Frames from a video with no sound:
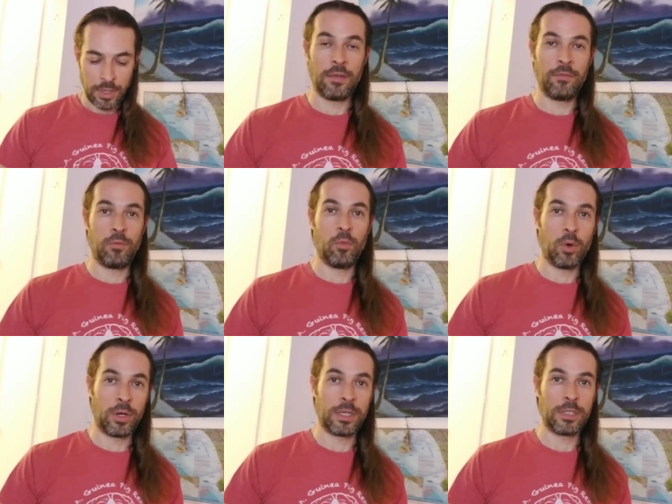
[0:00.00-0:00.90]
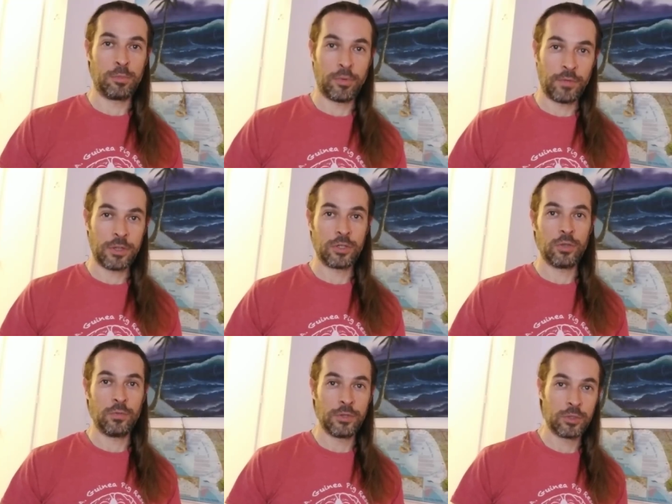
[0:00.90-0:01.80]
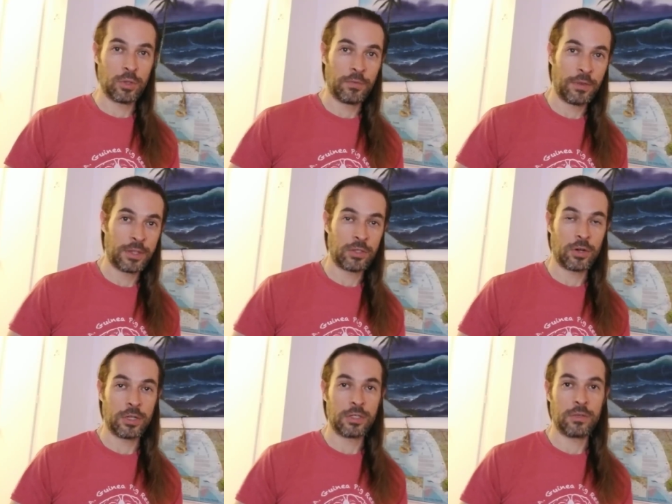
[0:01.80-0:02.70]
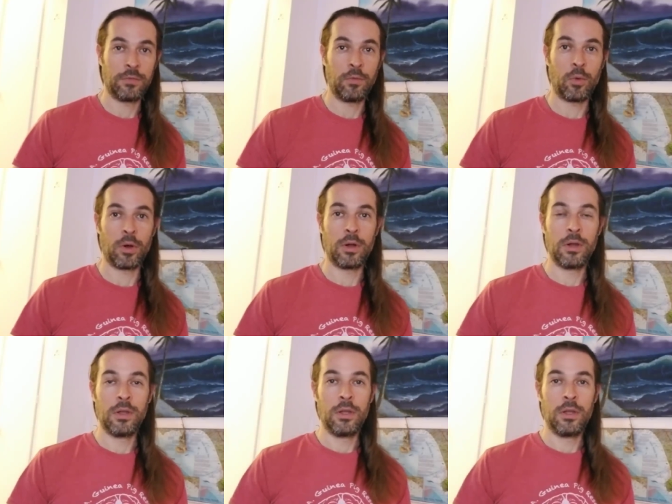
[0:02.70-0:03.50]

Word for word: I've worked as a professional visual effects artist for